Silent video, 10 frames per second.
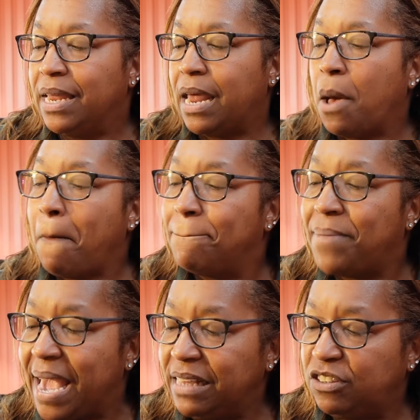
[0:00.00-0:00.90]
Now,
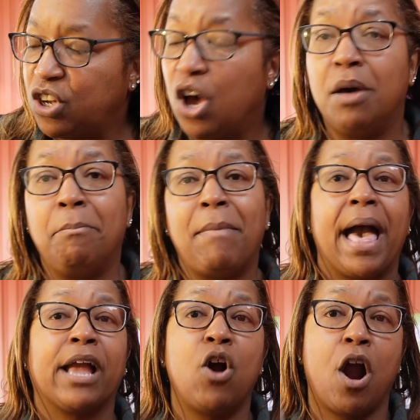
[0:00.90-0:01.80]
based on
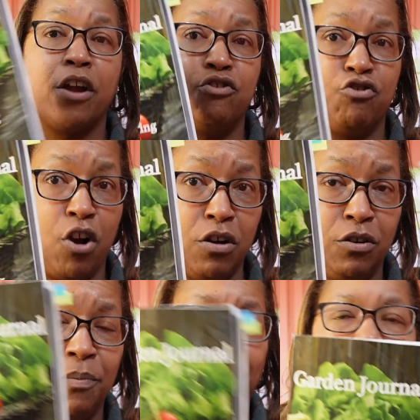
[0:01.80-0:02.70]
my garden journal,